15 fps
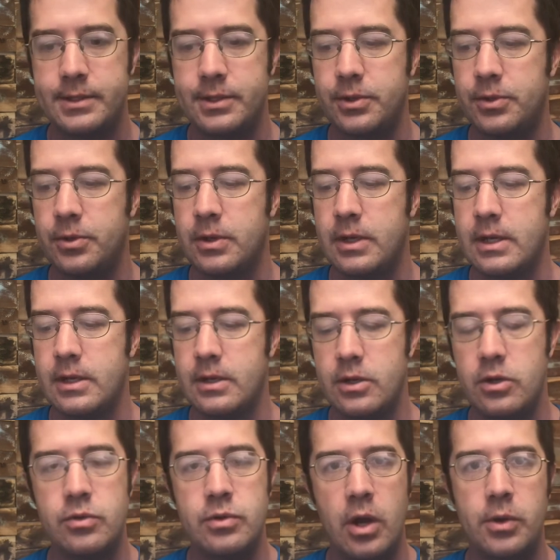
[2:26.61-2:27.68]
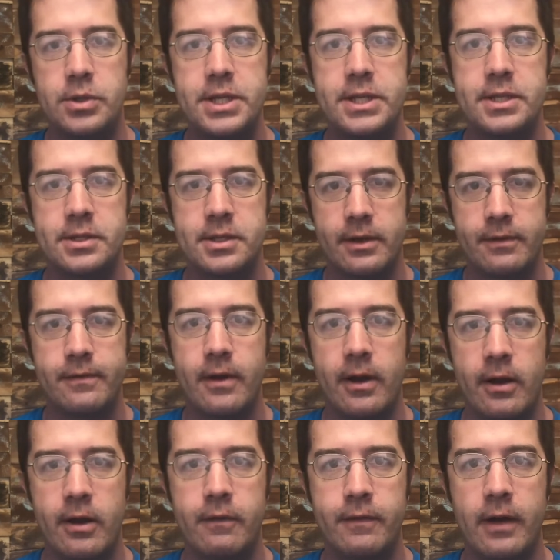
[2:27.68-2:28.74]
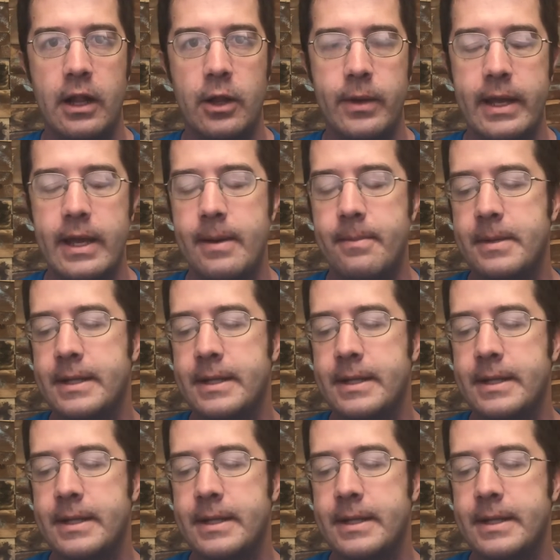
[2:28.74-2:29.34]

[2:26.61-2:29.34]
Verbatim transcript: who know Jesus and are following him.